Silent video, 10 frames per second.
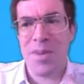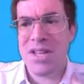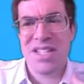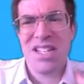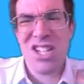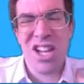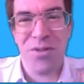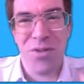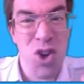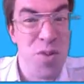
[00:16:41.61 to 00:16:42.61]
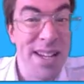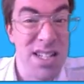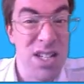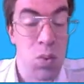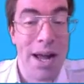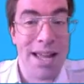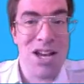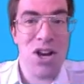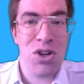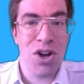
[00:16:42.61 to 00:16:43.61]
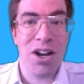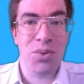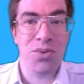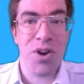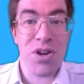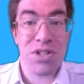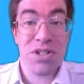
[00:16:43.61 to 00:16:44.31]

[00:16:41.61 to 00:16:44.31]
but essentially a few meters away, your eyes will focus.